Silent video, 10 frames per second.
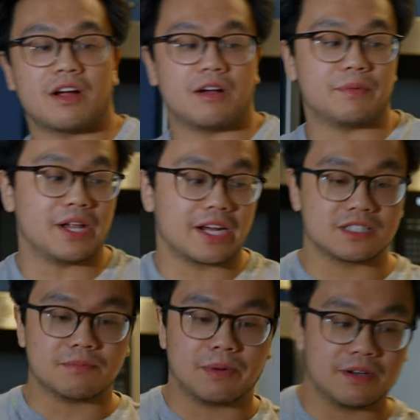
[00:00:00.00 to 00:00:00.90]
um,
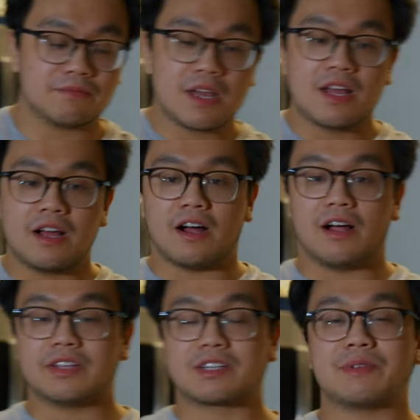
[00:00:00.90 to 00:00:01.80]
relaxing. But
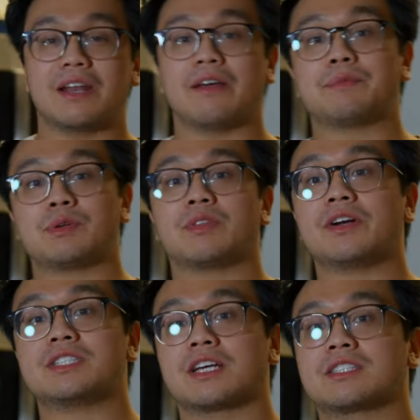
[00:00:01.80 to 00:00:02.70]
uh, this is the end of episode
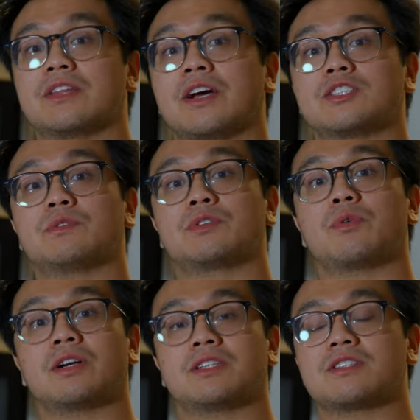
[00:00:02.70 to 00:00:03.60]
36. Thank you guys so much for
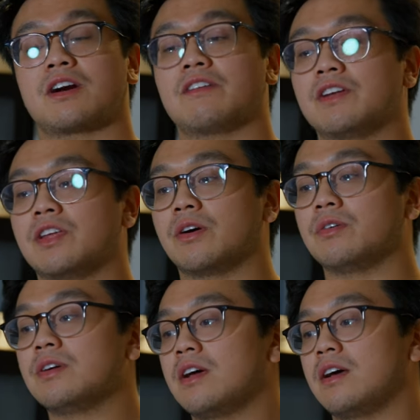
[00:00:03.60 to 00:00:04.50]
watching the entire
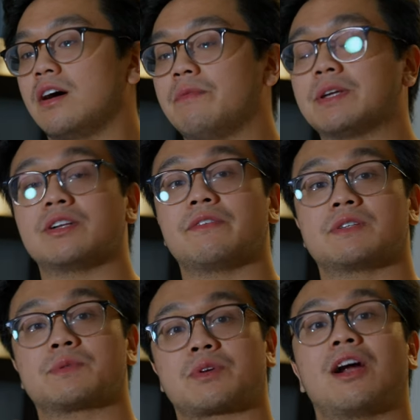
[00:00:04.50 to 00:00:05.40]
video. Uh, make sure to hit the
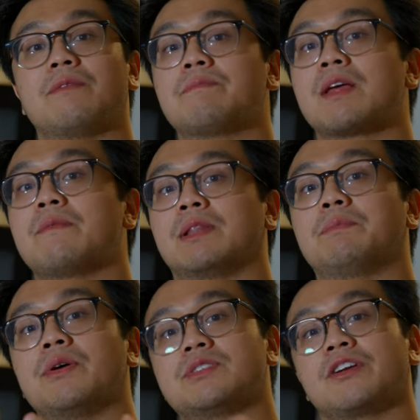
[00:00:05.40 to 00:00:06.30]
subscribe, put the
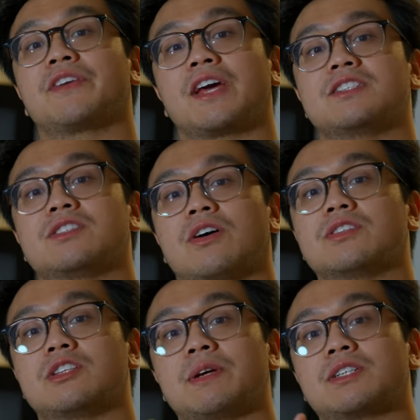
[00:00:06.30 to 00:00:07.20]
post notifications on,
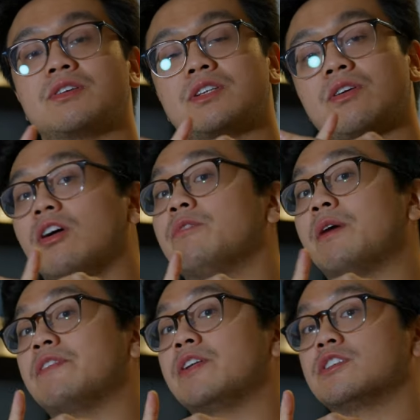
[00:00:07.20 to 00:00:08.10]
so make sure you see all of
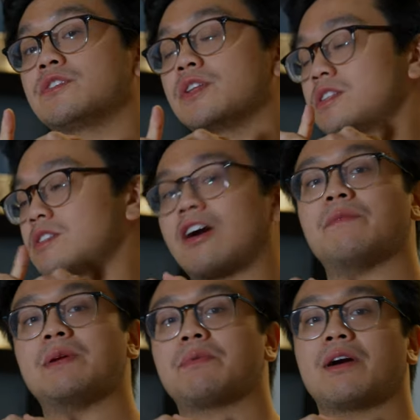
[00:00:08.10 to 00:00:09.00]
my videos for this entire
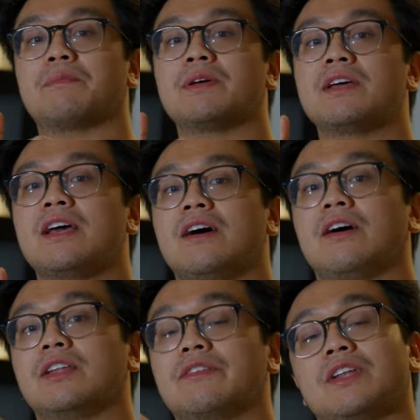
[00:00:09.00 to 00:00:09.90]
meat prep.
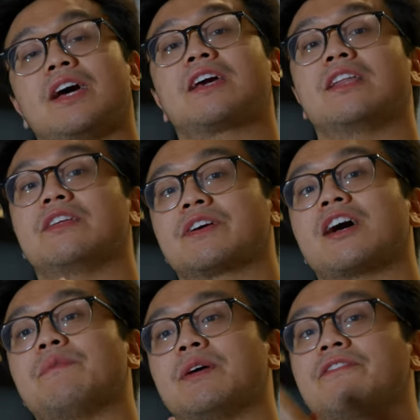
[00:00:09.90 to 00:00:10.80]
Uh, leave a like and leave a
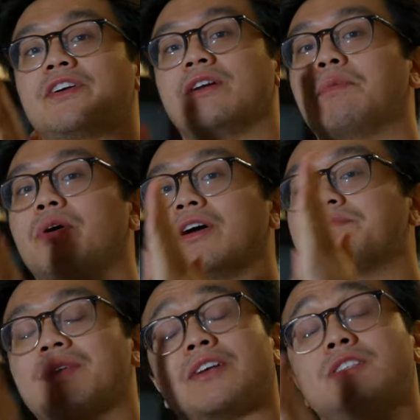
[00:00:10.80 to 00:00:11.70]
comment for your boy,
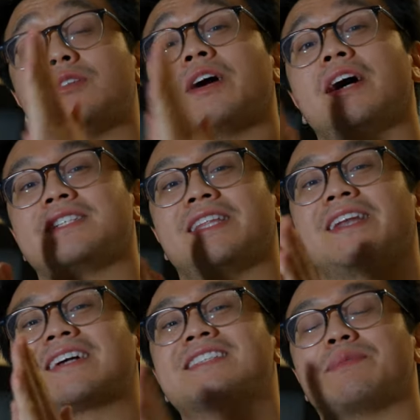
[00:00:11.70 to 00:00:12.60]
and I'll see you guys in the
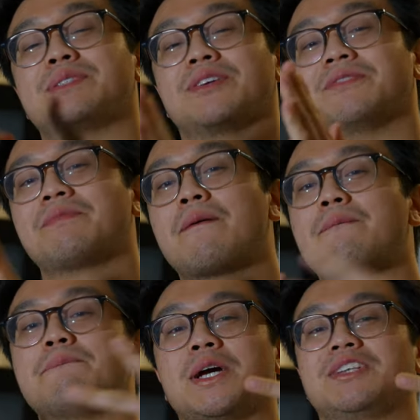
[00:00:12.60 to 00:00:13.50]
next episode.
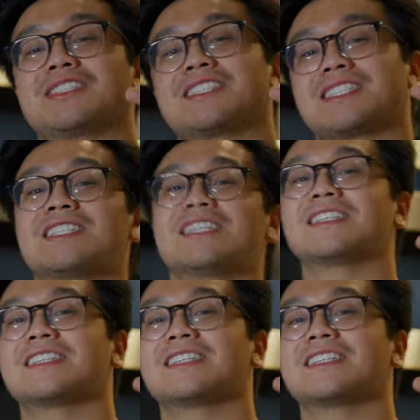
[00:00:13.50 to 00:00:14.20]
Peace.